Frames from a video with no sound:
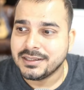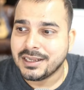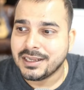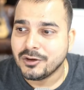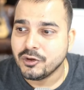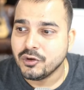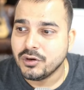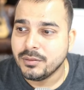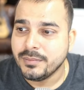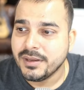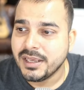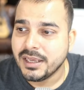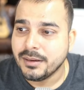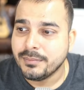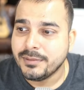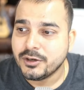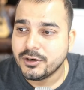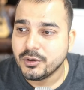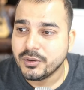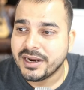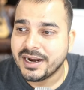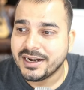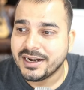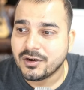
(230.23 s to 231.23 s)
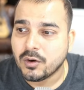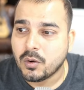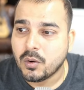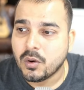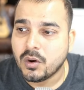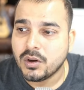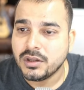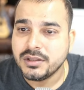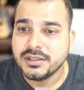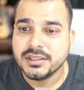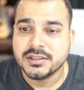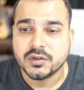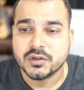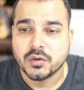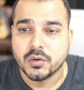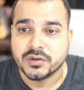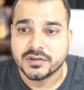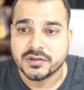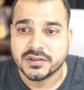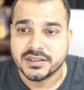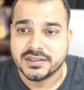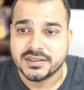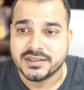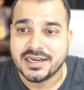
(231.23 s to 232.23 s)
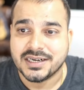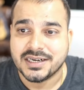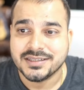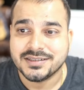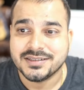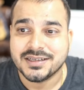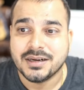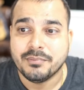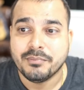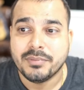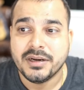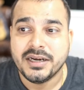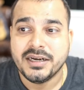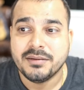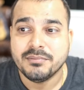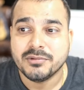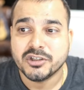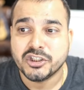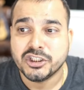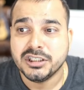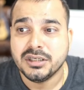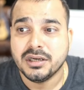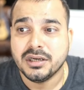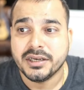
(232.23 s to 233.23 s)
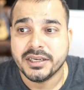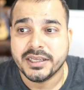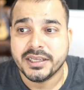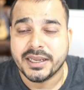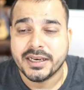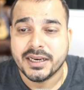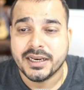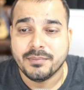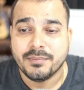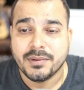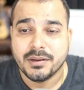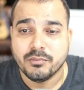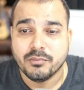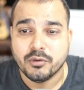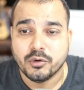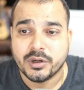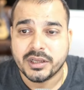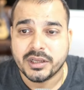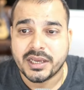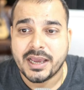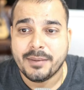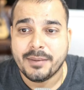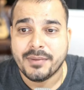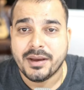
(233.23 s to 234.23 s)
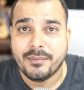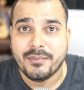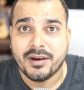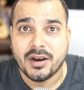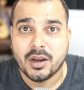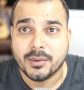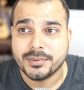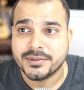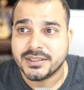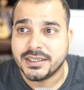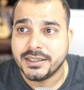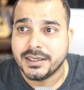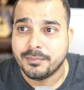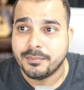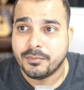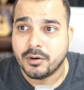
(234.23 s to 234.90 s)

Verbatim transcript: Now you'll be able to get all these courses that is complete machine learning NLP bootcamp, MLOps and